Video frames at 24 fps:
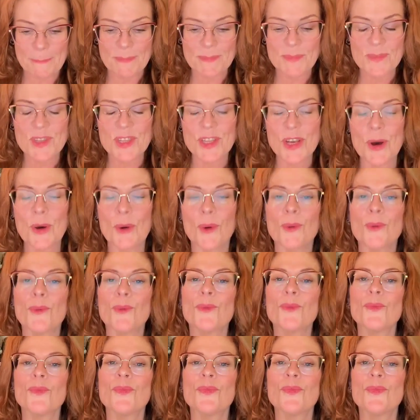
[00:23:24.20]
So
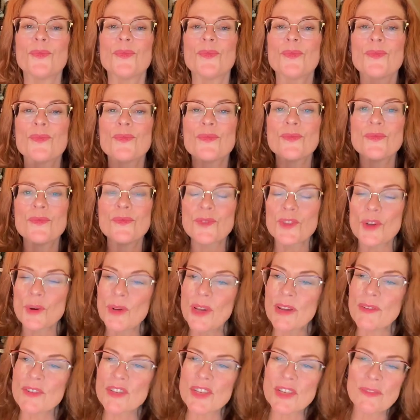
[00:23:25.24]
don't
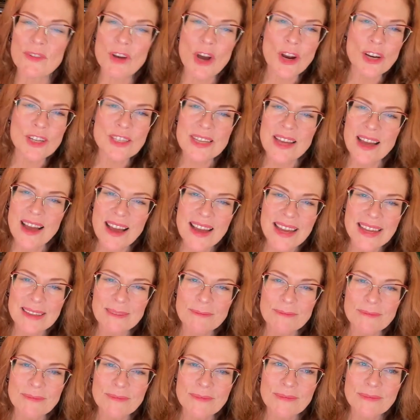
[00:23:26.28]
give yourself a hard
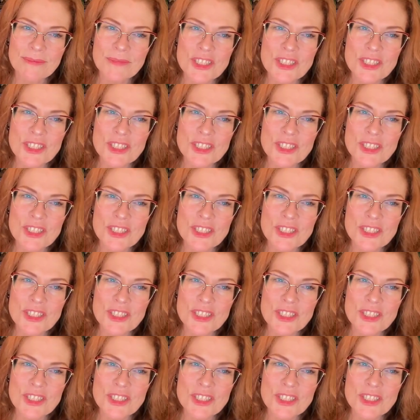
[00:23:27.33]
time.